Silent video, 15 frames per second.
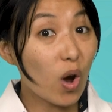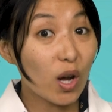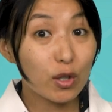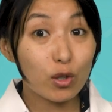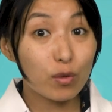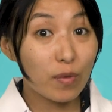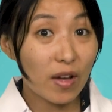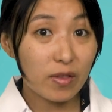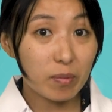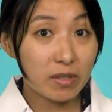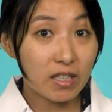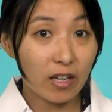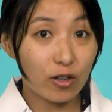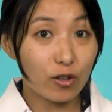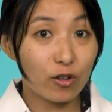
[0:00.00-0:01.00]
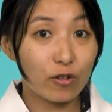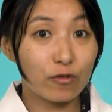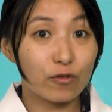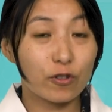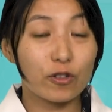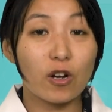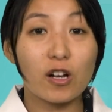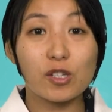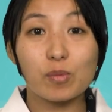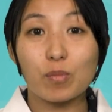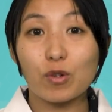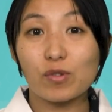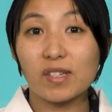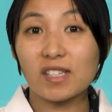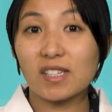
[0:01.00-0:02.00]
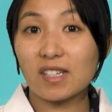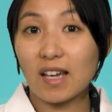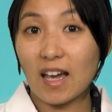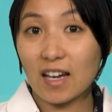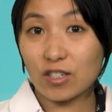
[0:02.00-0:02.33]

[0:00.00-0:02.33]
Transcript: water around the potato for osmosis to